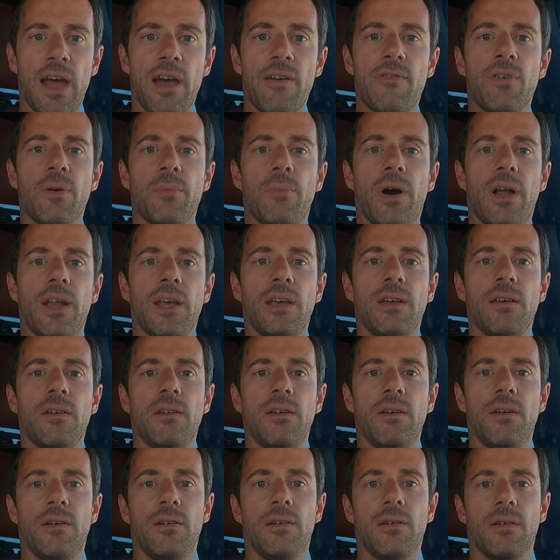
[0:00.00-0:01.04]

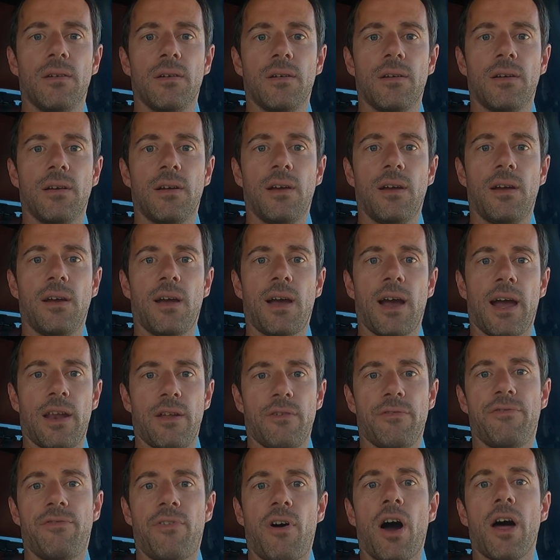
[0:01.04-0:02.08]
everybody
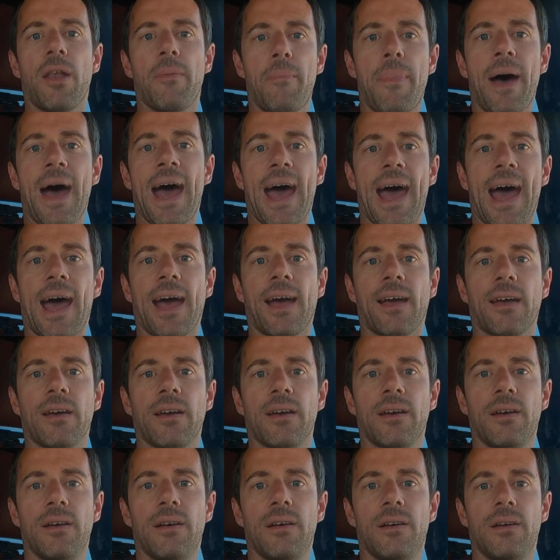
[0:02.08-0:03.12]
kind of fought
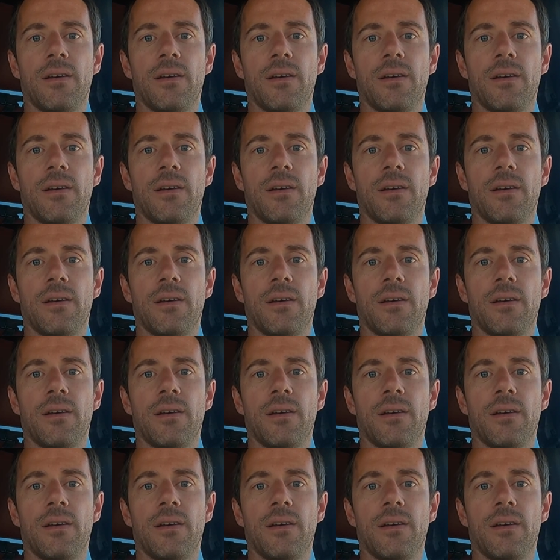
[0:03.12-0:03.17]
back,